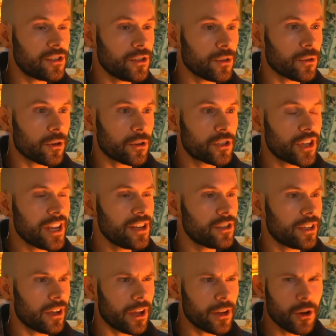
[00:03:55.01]
or
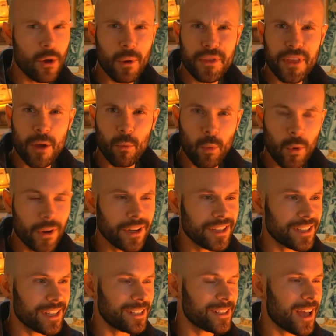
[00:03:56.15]
changing, I don't know what that word is
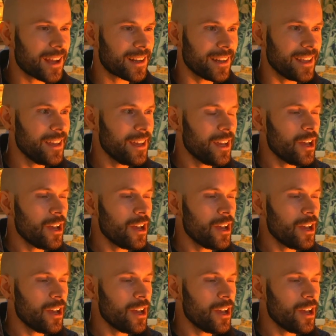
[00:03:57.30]
exactly,